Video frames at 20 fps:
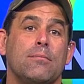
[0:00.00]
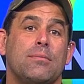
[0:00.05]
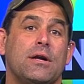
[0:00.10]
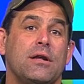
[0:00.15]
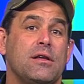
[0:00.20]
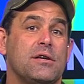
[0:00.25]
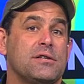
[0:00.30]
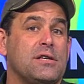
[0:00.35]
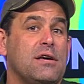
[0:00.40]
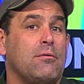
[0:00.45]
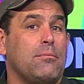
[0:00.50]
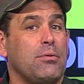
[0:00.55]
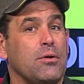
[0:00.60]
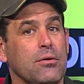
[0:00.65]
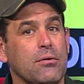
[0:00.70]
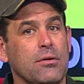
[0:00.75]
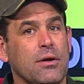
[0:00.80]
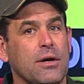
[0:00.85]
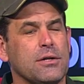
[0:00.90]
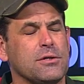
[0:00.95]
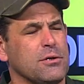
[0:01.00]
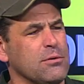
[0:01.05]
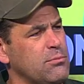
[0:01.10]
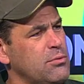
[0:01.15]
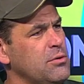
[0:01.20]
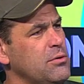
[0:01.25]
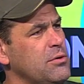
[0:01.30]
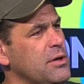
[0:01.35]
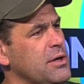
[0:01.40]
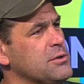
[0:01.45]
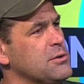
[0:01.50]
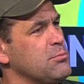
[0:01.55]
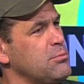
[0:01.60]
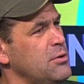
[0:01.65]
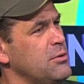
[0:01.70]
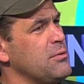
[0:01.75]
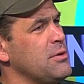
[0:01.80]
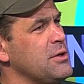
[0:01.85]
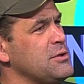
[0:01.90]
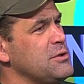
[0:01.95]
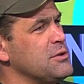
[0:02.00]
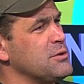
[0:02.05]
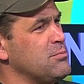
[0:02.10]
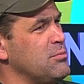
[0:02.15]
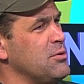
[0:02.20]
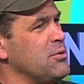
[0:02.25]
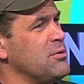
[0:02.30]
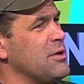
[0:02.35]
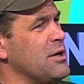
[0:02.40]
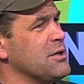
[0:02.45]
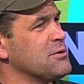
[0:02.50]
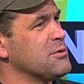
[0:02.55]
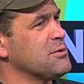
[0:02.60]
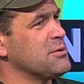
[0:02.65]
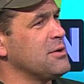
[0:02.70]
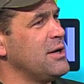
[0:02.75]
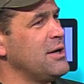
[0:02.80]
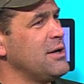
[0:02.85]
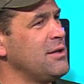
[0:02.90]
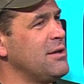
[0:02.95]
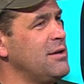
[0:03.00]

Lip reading: but it does have a blue laser. Blu-rays use blue lasers, right?